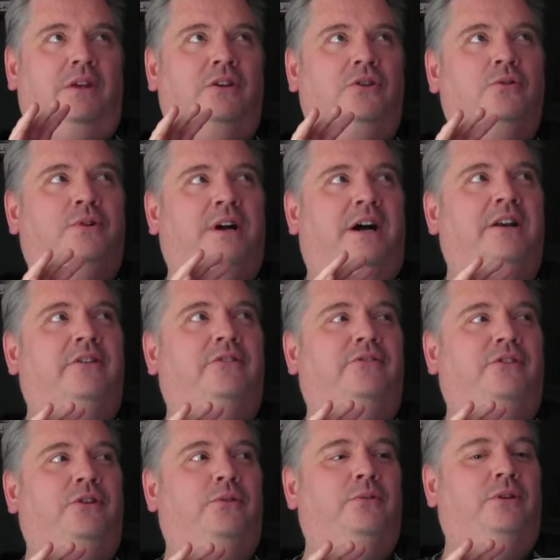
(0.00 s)
you kind
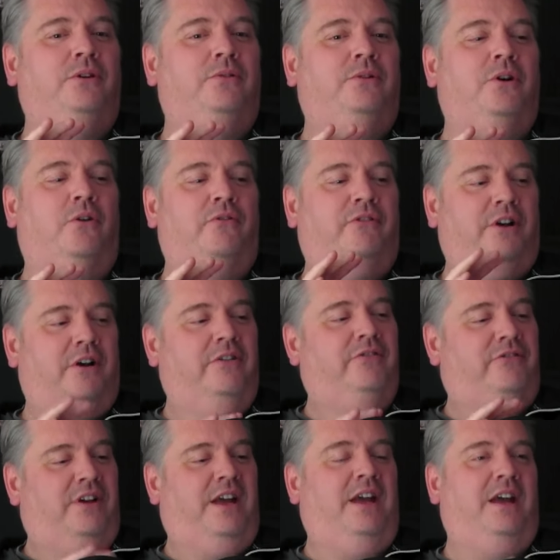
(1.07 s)
of you you go very
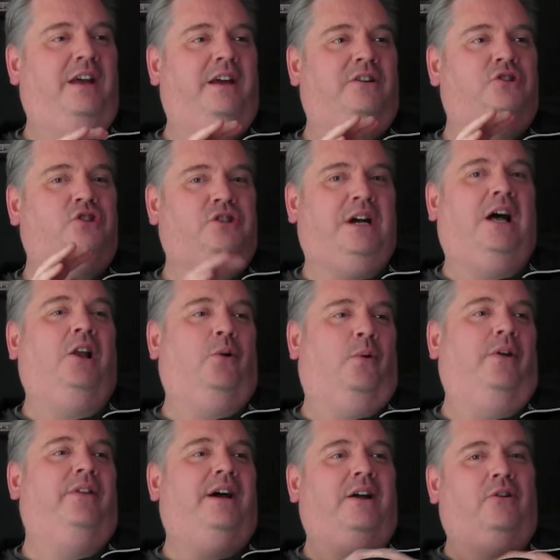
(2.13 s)
vague and shallow
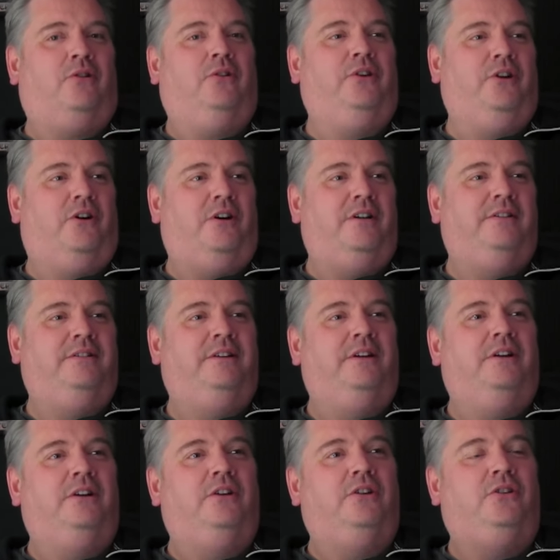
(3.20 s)
on that early on
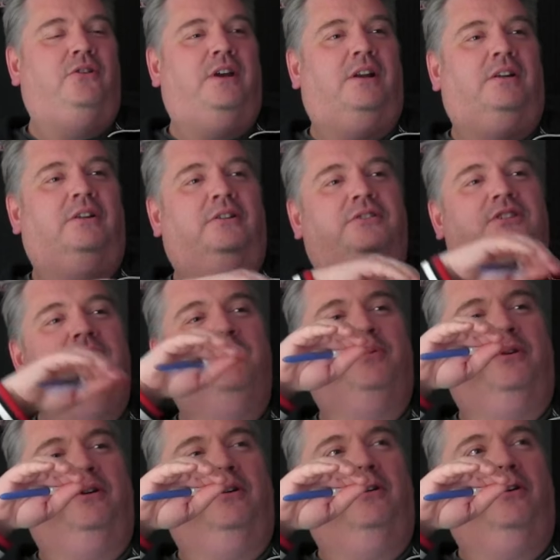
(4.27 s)
you get a little
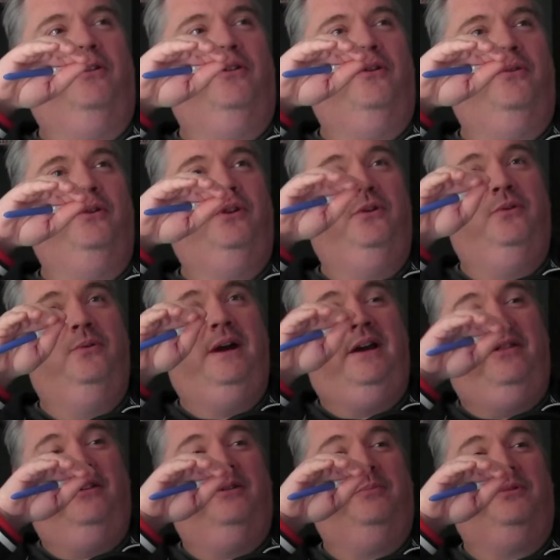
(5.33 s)
deeper, although you
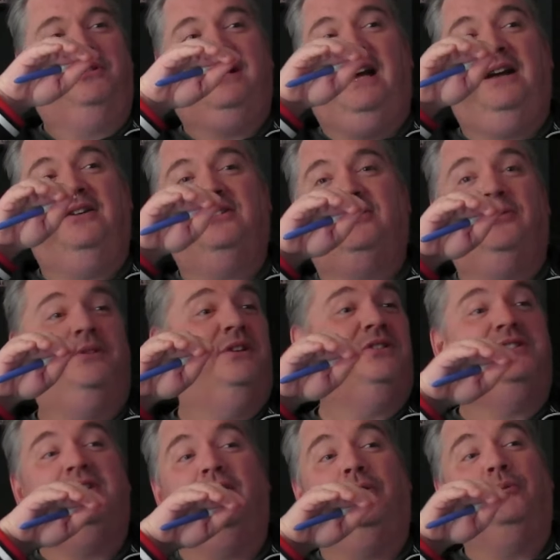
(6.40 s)
and the protagonist don't
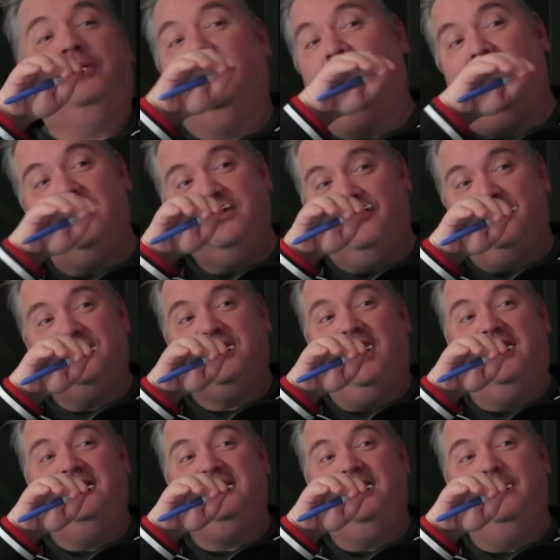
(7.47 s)
necessarily realize if it's
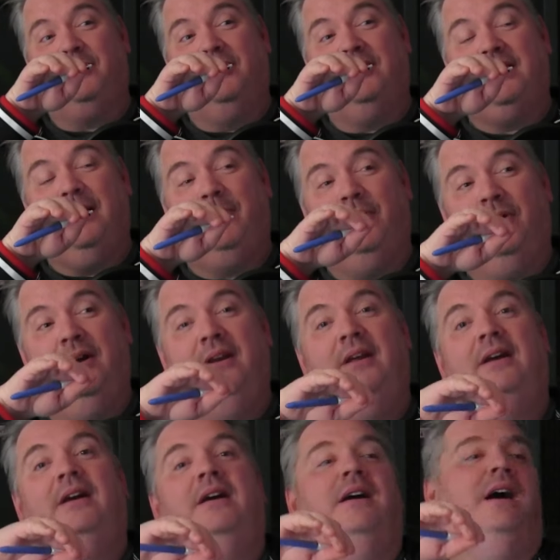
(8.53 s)
gotten deeper at that point,
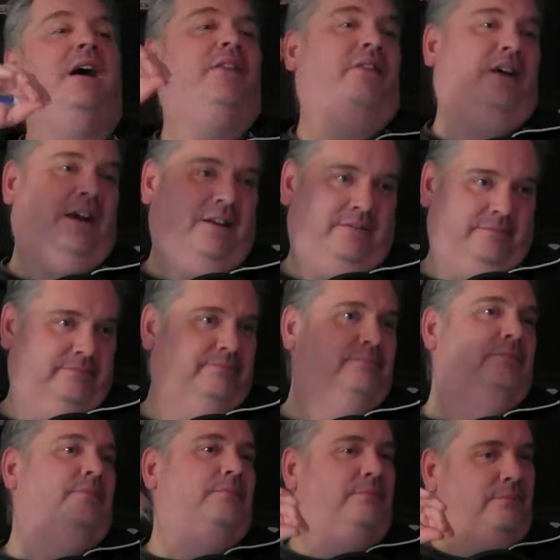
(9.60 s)
and then
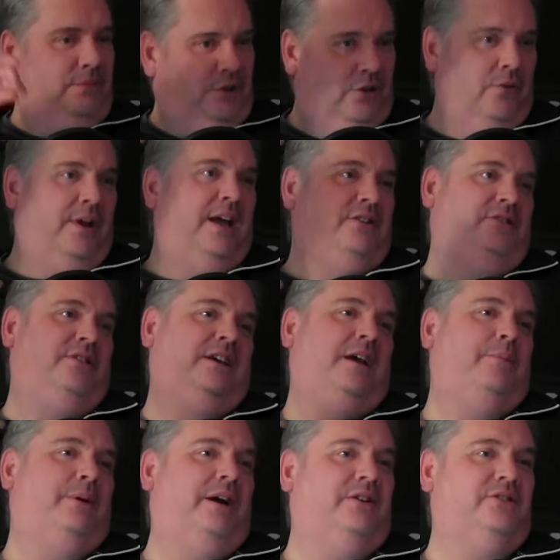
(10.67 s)
you get to the
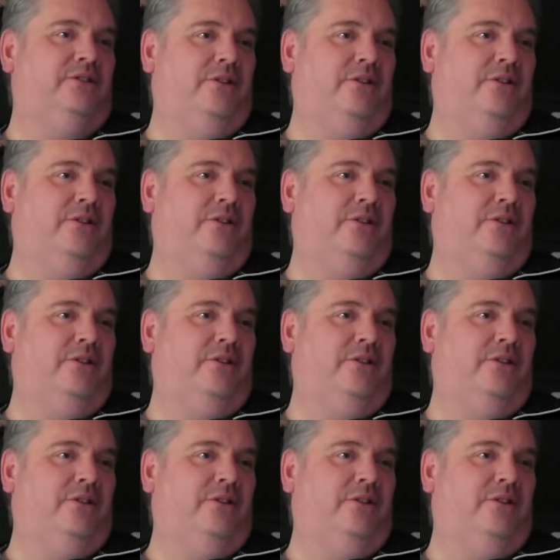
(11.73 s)
apex